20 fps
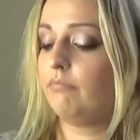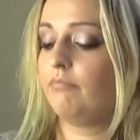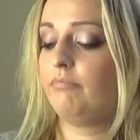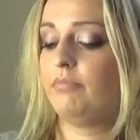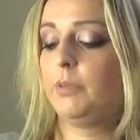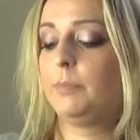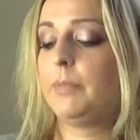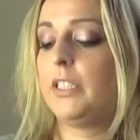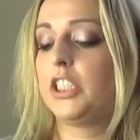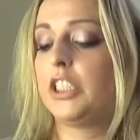
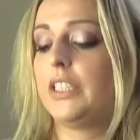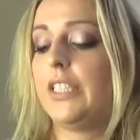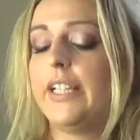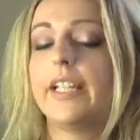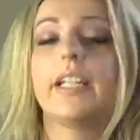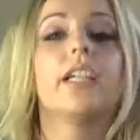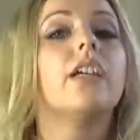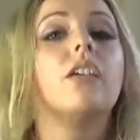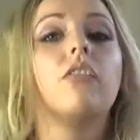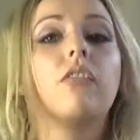
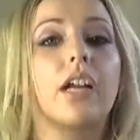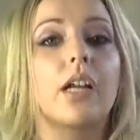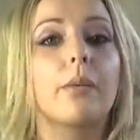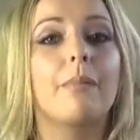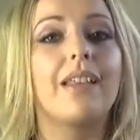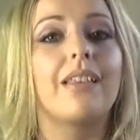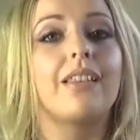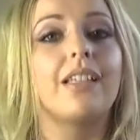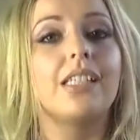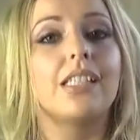Especially
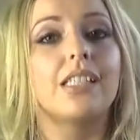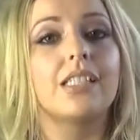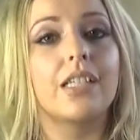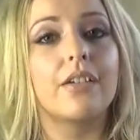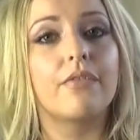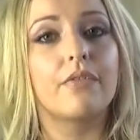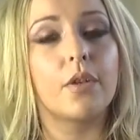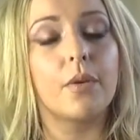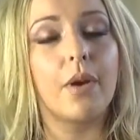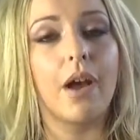recommend these
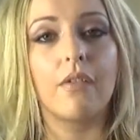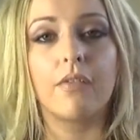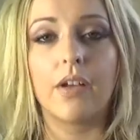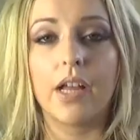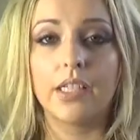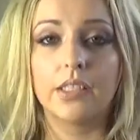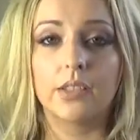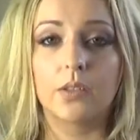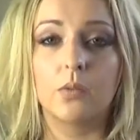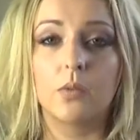if you have
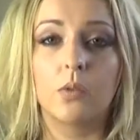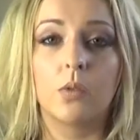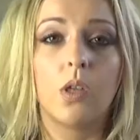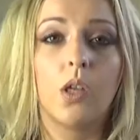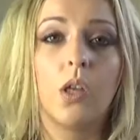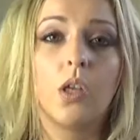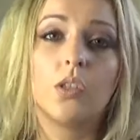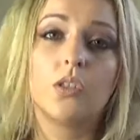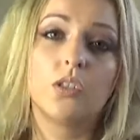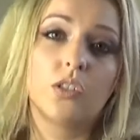hazel
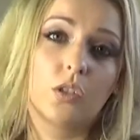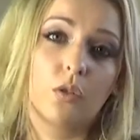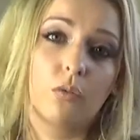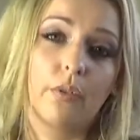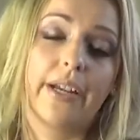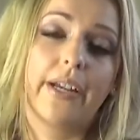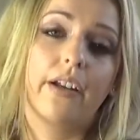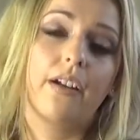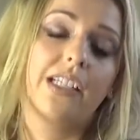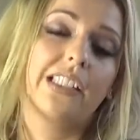to
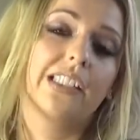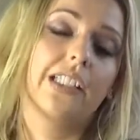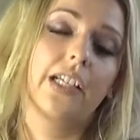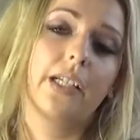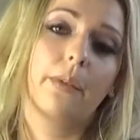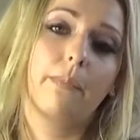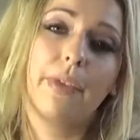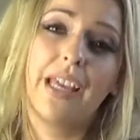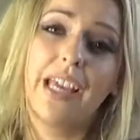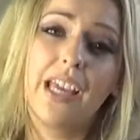green eyes
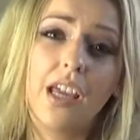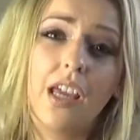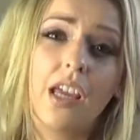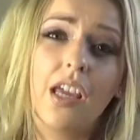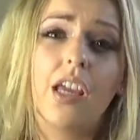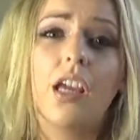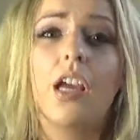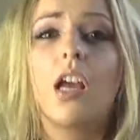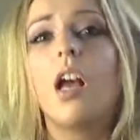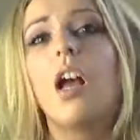like
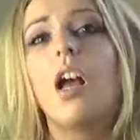me.